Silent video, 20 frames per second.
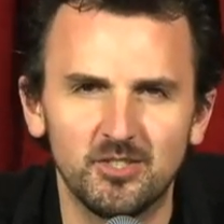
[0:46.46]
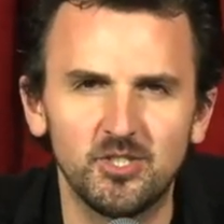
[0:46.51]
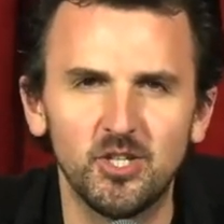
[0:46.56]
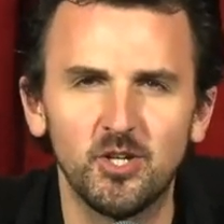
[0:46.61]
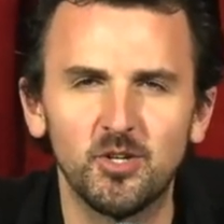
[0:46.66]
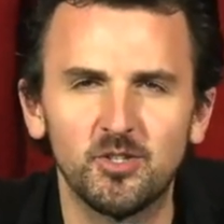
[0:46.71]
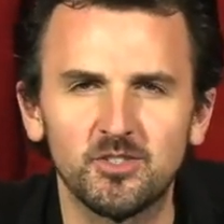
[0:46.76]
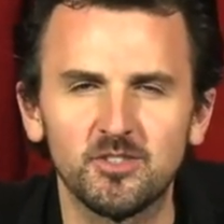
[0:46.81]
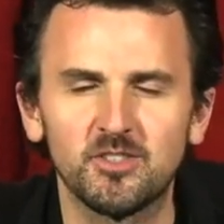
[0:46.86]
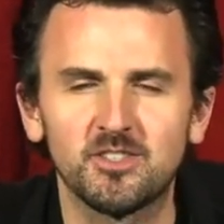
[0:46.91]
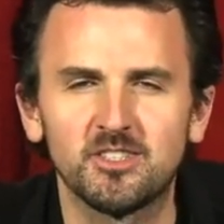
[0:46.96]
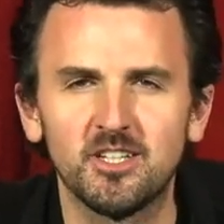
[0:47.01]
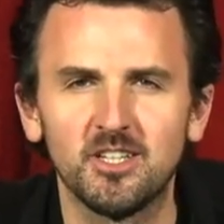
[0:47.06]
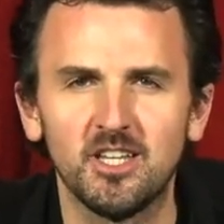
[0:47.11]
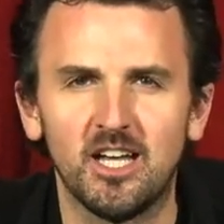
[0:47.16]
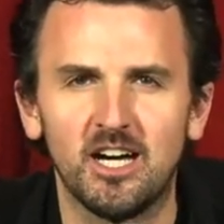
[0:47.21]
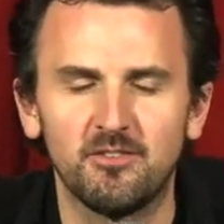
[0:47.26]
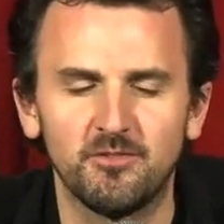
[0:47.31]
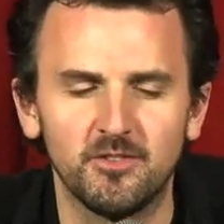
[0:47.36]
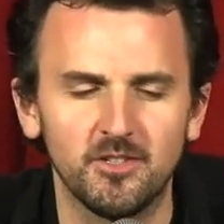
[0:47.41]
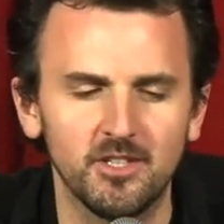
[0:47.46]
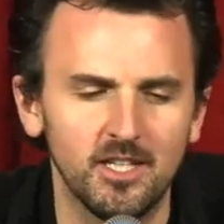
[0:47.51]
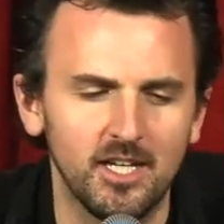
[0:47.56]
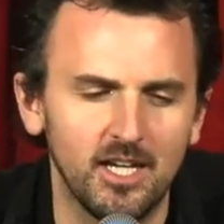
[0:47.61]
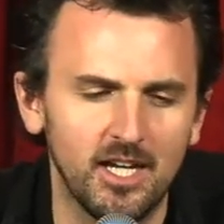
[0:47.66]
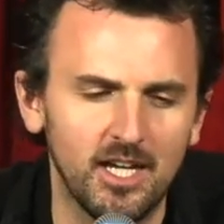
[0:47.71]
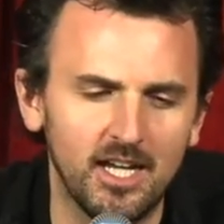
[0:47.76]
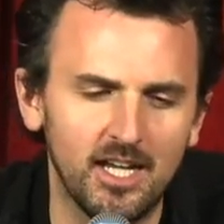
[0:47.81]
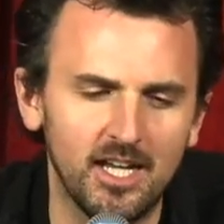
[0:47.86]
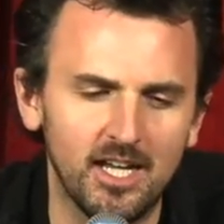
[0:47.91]
The jokes are still awful.
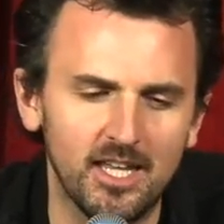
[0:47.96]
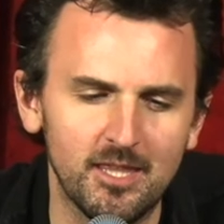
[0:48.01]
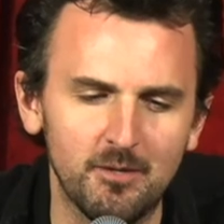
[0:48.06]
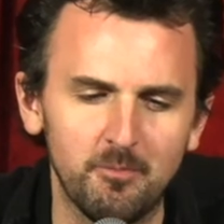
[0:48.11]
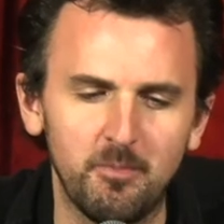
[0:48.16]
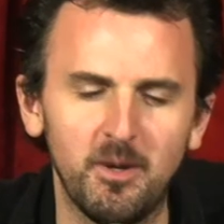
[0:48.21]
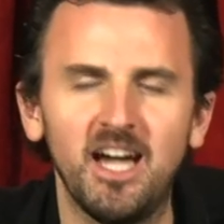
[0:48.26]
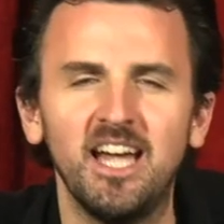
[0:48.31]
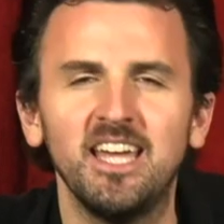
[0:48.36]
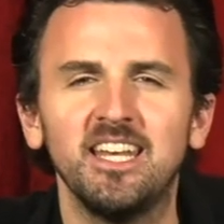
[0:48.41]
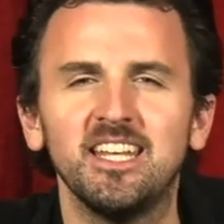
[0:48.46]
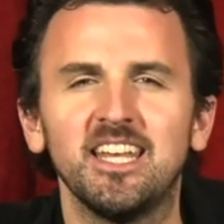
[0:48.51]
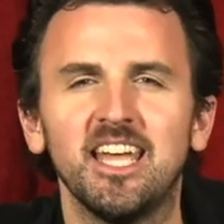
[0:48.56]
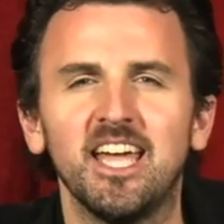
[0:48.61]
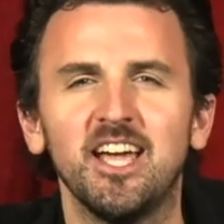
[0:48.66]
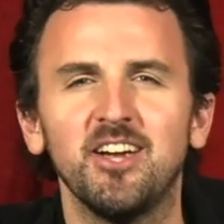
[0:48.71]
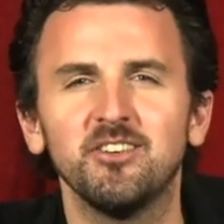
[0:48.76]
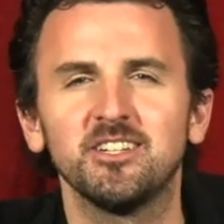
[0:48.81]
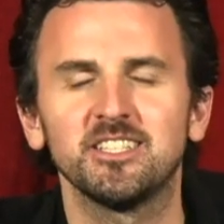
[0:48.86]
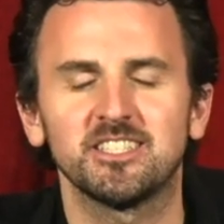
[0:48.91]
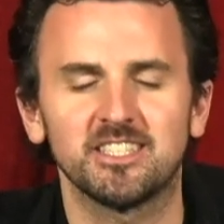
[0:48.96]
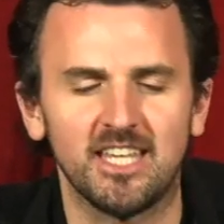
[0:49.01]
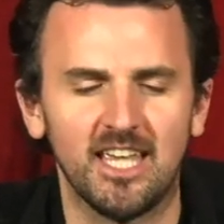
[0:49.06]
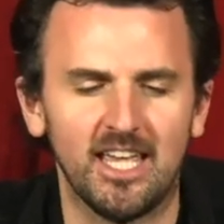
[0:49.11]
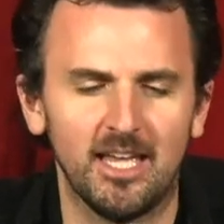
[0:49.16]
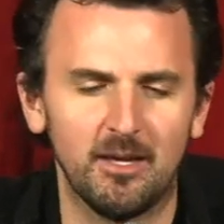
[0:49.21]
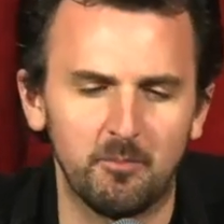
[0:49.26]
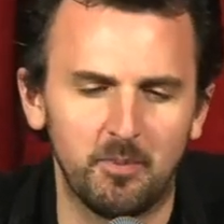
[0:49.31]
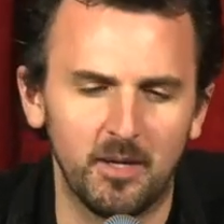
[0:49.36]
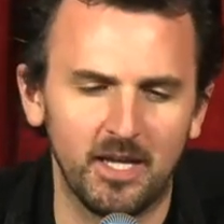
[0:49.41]
The Biden-Harris
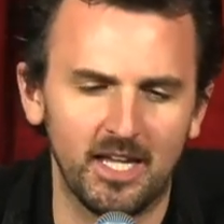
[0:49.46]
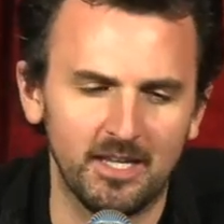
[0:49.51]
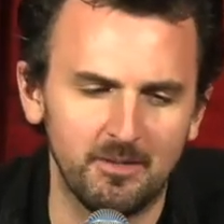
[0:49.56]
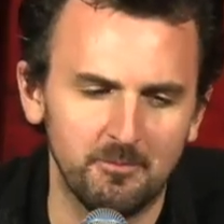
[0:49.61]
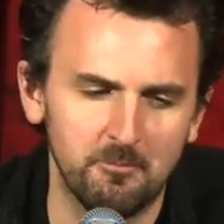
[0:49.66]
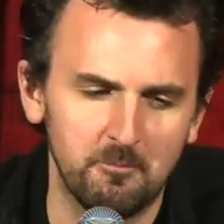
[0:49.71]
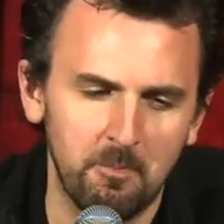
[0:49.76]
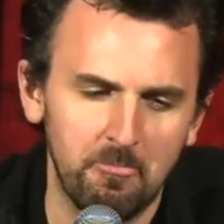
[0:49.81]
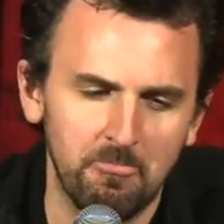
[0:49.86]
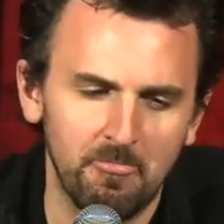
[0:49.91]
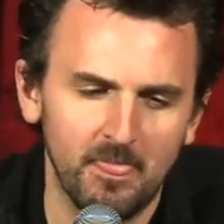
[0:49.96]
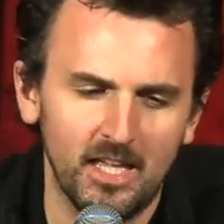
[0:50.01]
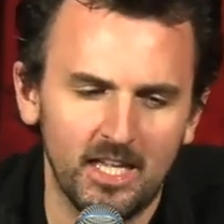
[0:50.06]
campaign